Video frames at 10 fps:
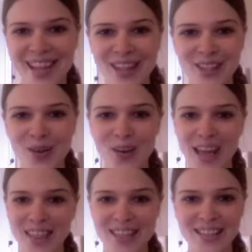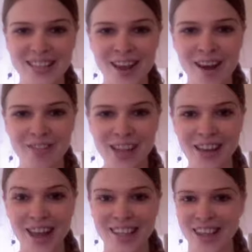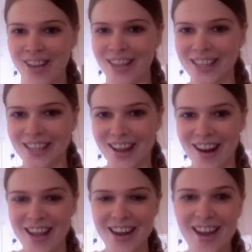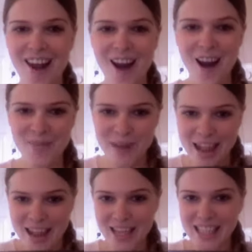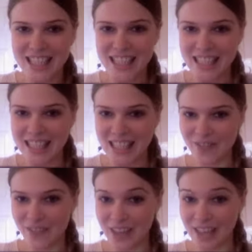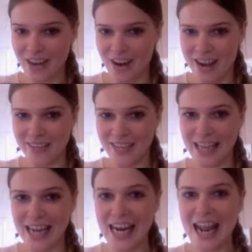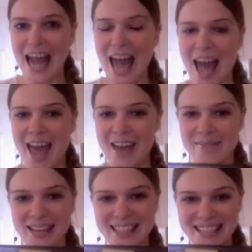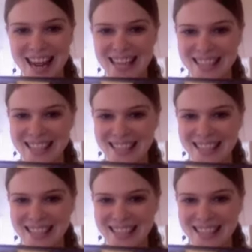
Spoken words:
So I'll get these in the oven and then I'll get started on my cheesy Philly gravy and my steaks.